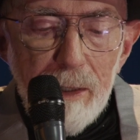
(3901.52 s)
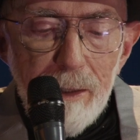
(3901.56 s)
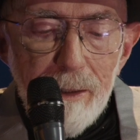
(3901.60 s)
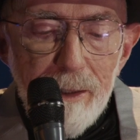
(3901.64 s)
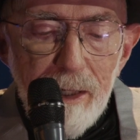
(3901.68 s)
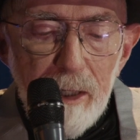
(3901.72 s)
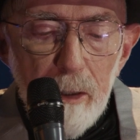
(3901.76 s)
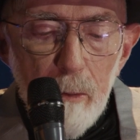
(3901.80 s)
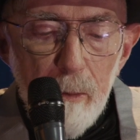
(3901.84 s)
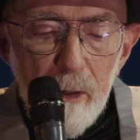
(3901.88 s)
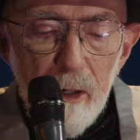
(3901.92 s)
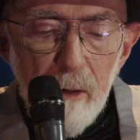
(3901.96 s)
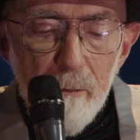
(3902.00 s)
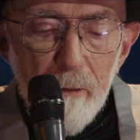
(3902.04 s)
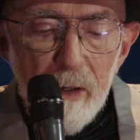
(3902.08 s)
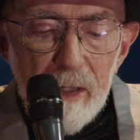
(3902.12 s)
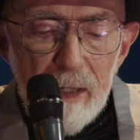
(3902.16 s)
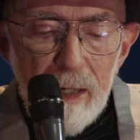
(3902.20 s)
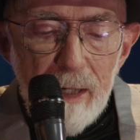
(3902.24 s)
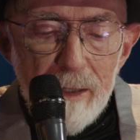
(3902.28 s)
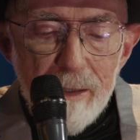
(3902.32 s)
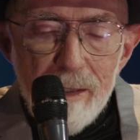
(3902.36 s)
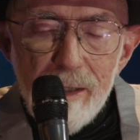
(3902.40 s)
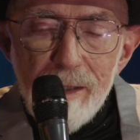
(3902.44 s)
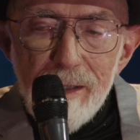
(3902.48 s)
a little bit of it,
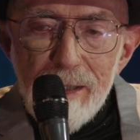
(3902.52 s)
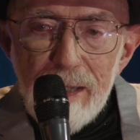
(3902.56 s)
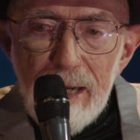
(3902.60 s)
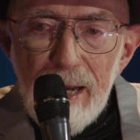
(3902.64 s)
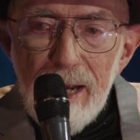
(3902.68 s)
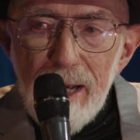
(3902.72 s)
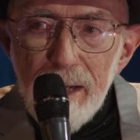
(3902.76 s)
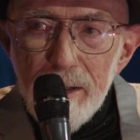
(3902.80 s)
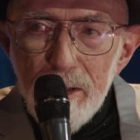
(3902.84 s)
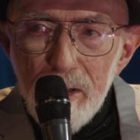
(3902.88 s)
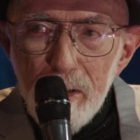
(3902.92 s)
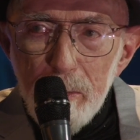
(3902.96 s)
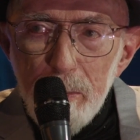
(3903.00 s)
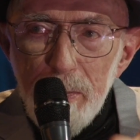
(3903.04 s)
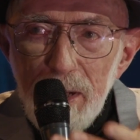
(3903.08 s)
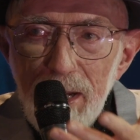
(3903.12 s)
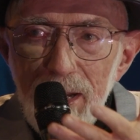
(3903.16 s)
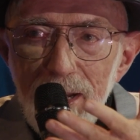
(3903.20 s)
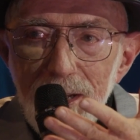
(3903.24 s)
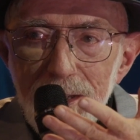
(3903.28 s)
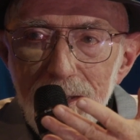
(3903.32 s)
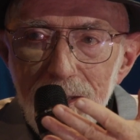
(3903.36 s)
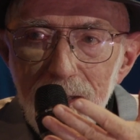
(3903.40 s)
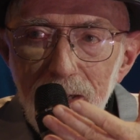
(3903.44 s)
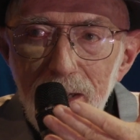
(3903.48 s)
gets scattered
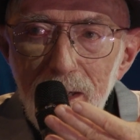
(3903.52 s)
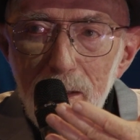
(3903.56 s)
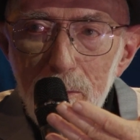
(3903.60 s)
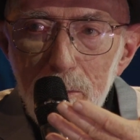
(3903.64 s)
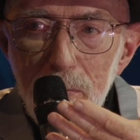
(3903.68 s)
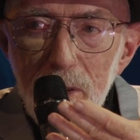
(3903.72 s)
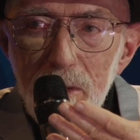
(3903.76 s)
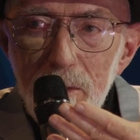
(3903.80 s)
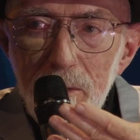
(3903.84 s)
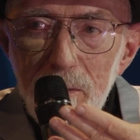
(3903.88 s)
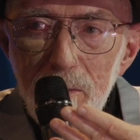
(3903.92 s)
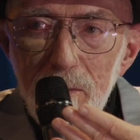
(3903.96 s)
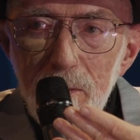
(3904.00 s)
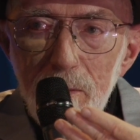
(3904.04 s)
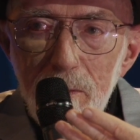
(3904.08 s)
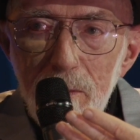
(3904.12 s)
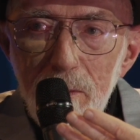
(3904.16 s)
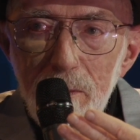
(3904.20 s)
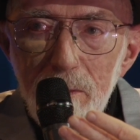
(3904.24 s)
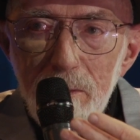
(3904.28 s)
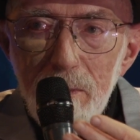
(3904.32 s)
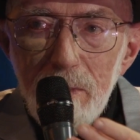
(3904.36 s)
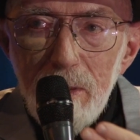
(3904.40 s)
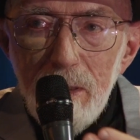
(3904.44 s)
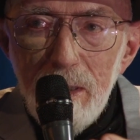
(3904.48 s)
back up,
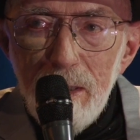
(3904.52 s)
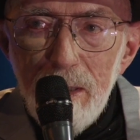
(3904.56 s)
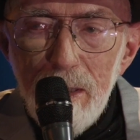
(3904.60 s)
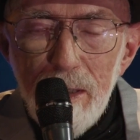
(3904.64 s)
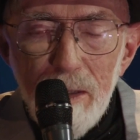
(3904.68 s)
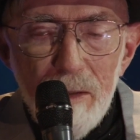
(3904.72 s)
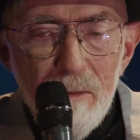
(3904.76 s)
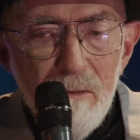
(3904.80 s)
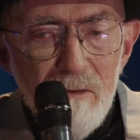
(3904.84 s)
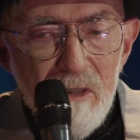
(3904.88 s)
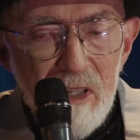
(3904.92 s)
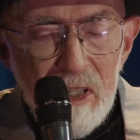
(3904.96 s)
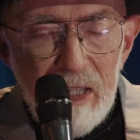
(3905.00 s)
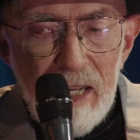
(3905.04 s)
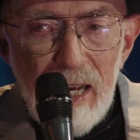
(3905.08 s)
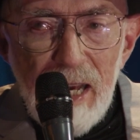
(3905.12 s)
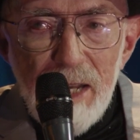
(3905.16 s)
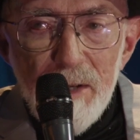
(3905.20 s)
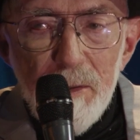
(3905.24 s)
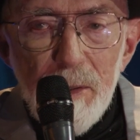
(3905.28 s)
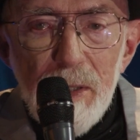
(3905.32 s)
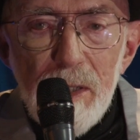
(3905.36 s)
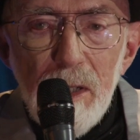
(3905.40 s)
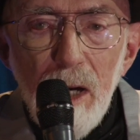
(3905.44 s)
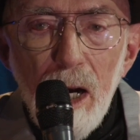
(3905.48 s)

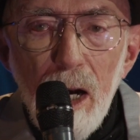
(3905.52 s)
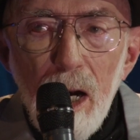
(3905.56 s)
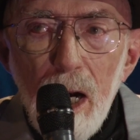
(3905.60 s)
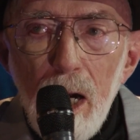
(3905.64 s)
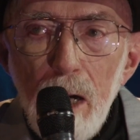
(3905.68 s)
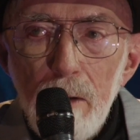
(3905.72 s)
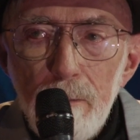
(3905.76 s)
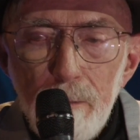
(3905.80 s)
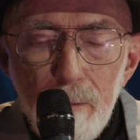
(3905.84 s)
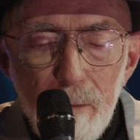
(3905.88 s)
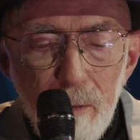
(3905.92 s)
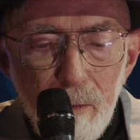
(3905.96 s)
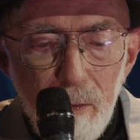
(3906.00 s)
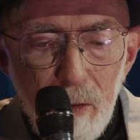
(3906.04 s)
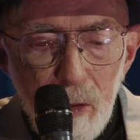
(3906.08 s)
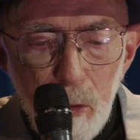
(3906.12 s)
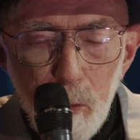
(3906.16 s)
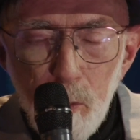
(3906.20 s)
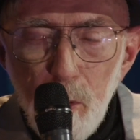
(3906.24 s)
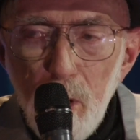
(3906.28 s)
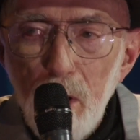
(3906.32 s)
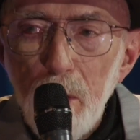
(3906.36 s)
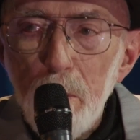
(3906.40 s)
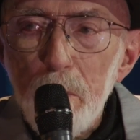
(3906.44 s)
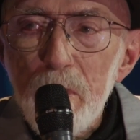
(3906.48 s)
scattering off the
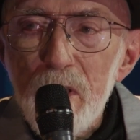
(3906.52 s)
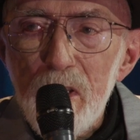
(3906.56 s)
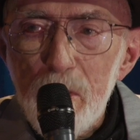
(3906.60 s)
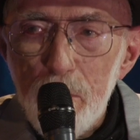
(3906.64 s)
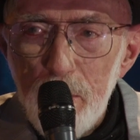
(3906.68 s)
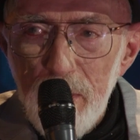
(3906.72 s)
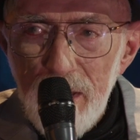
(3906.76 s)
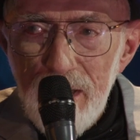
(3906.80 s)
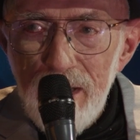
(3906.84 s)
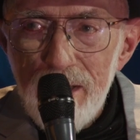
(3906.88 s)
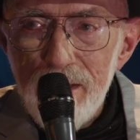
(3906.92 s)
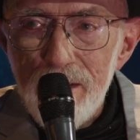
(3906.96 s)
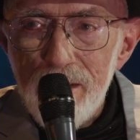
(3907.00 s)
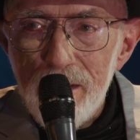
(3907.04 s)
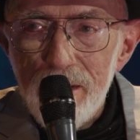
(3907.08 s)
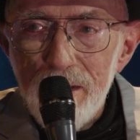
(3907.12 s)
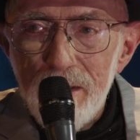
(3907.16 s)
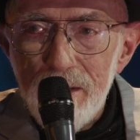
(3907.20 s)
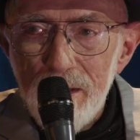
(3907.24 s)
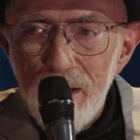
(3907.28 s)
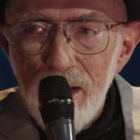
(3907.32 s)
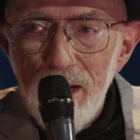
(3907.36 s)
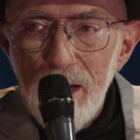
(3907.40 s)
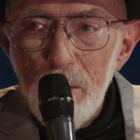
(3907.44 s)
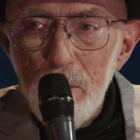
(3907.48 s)
warped space and
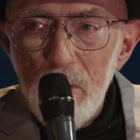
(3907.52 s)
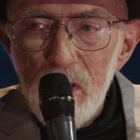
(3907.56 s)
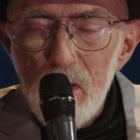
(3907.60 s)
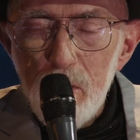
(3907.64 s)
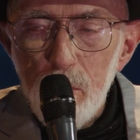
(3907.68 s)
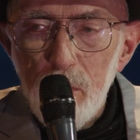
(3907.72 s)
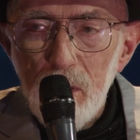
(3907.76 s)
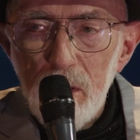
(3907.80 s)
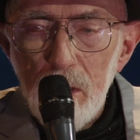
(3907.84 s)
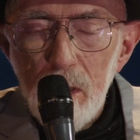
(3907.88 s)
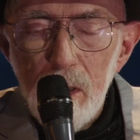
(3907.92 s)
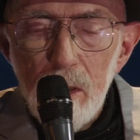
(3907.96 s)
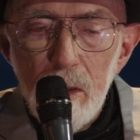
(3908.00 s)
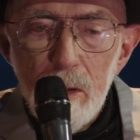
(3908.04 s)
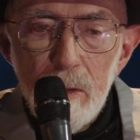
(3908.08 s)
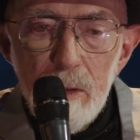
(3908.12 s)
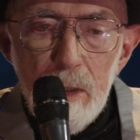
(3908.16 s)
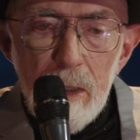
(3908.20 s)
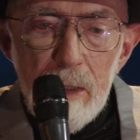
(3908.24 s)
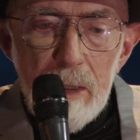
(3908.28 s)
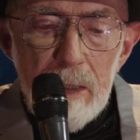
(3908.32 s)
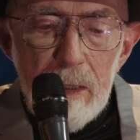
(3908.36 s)
time that's below